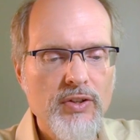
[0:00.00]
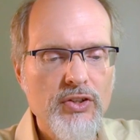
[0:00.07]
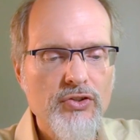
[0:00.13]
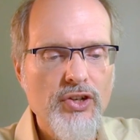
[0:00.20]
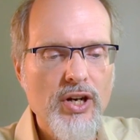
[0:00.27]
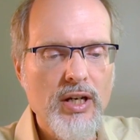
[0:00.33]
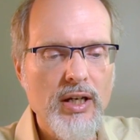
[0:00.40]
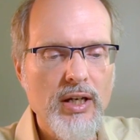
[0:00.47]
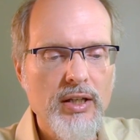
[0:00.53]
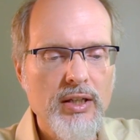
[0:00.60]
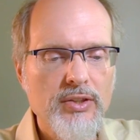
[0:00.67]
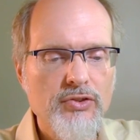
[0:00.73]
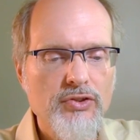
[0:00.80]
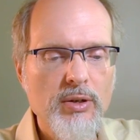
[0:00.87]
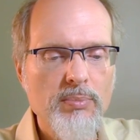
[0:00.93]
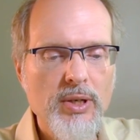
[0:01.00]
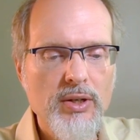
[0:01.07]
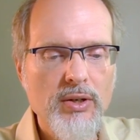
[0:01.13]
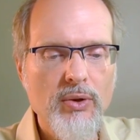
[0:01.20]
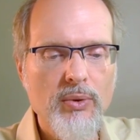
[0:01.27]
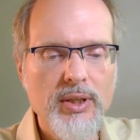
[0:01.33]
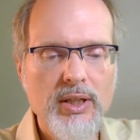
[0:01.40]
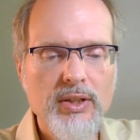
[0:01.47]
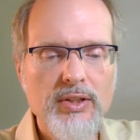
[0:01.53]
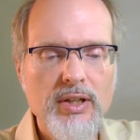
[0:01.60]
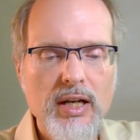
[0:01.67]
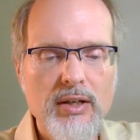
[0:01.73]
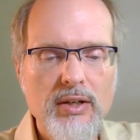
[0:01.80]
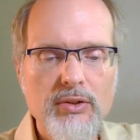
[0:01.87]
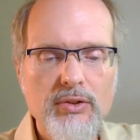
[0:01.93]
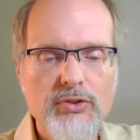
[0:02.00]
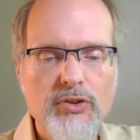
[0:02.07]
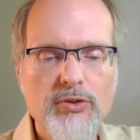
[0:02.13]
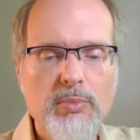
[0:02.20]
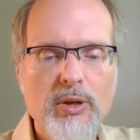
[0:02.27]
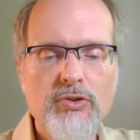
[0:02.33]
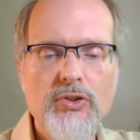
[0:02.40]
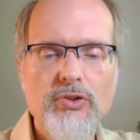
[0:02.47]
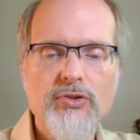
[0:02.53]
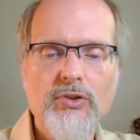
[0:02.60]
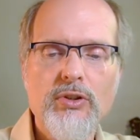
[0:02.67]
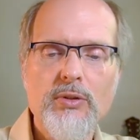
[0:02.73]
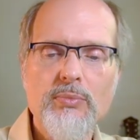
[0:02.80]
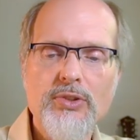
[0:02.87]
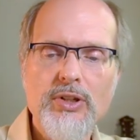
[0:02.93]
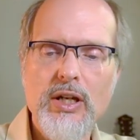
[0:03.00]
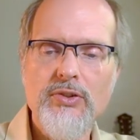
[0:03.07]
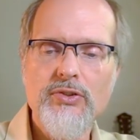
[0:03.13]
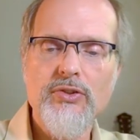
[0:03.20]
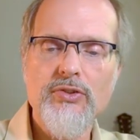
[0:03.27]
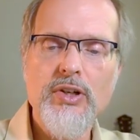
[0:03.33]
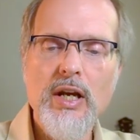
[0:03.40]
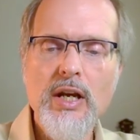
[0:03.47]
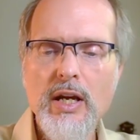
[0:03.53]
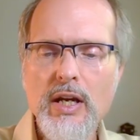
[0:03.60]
of the Cheka, GPU, and then died under suspicious circumstances.